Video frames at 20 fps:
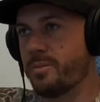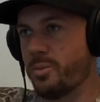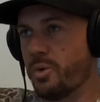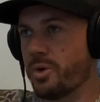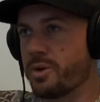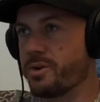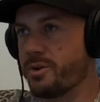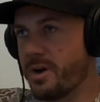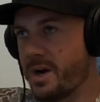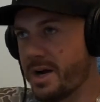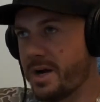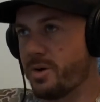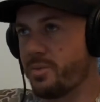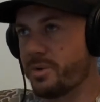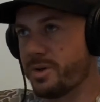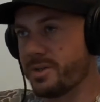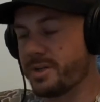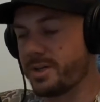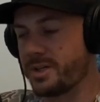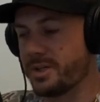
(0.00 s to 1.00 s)
more
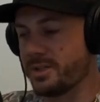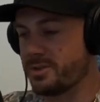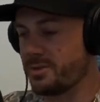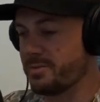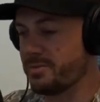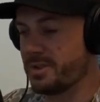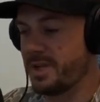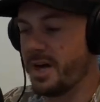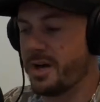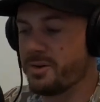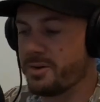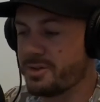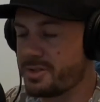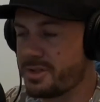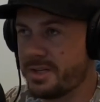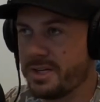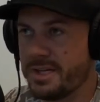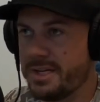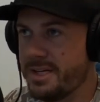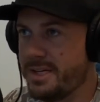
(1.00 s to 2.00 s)
ground with it, because a flounder is
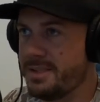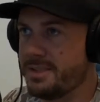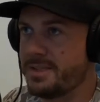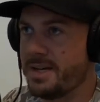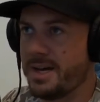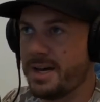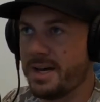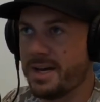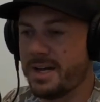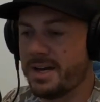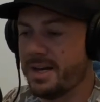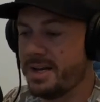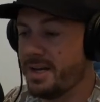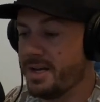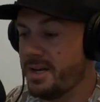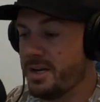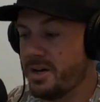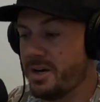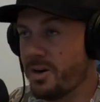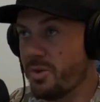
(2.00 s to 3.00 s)
going to eat that,
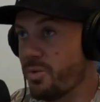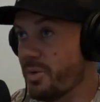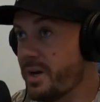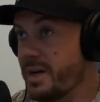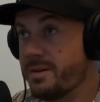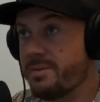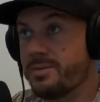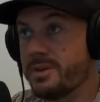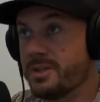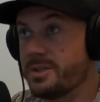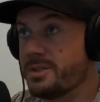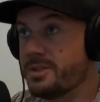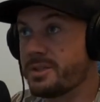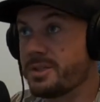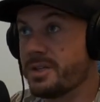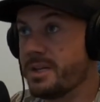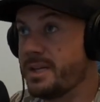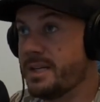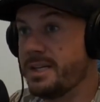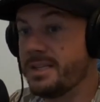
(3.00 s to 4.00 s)
a redfish is
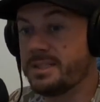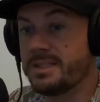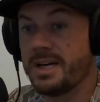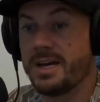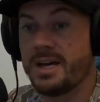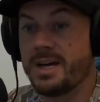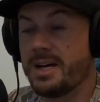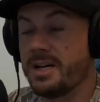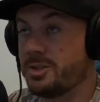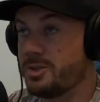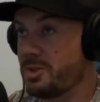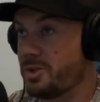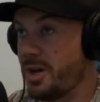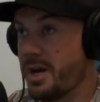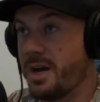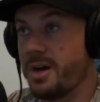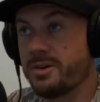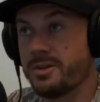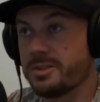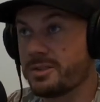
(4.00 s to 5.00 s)
going to eat that, a
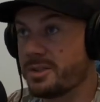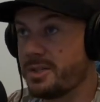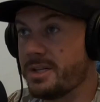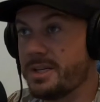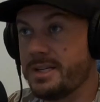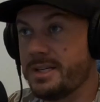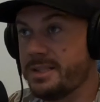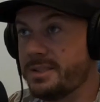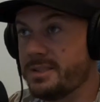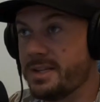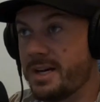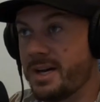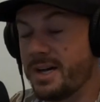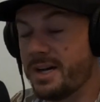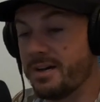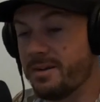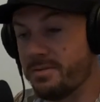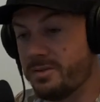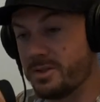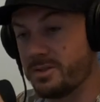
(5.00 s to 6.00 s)
trout is going to eat
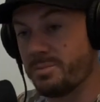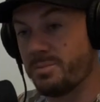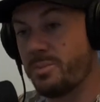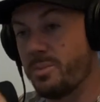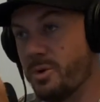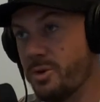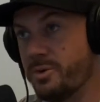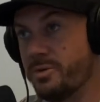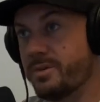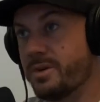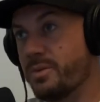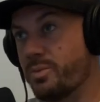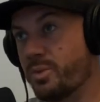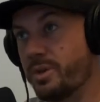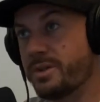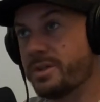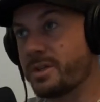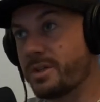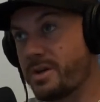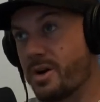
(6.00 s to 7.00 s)
that if it's moving
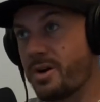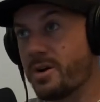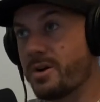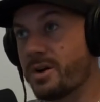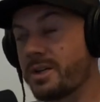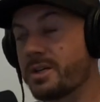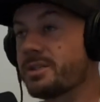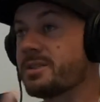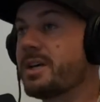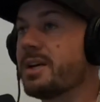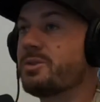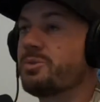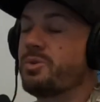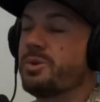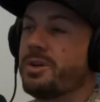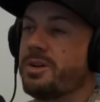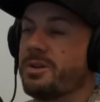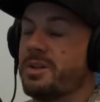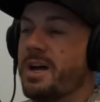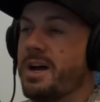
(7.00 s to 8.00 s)
with the current, because that's
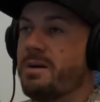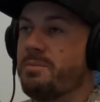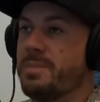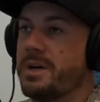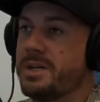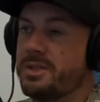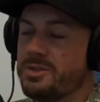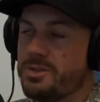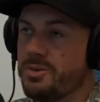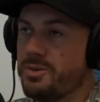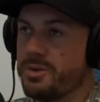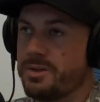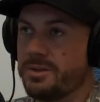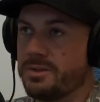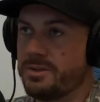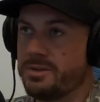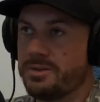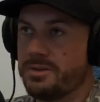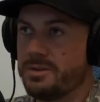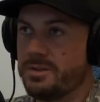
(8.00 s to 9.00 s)
what your live bait's
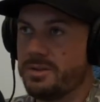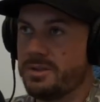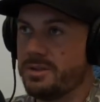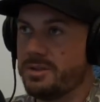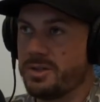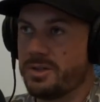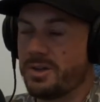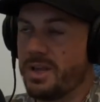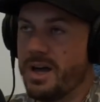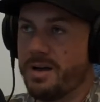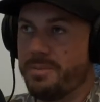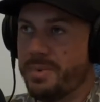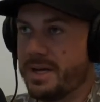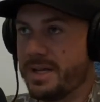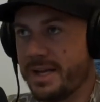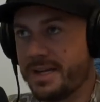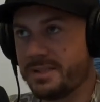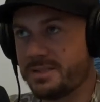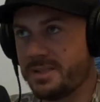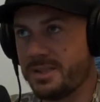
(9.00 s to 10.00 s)
doing. Your live
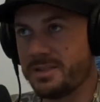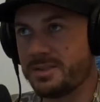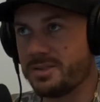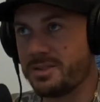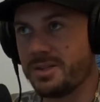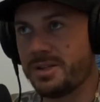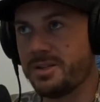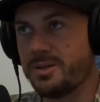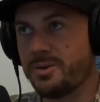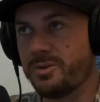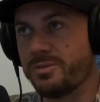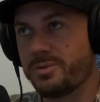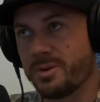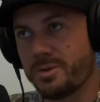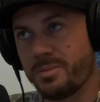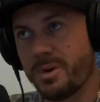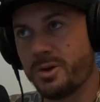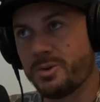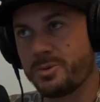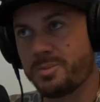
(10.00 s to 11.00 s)
bait ain't sitting still for
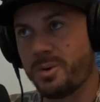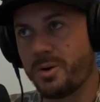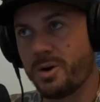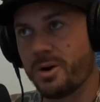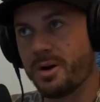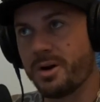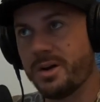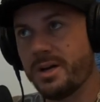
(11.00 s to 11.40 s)
the most part.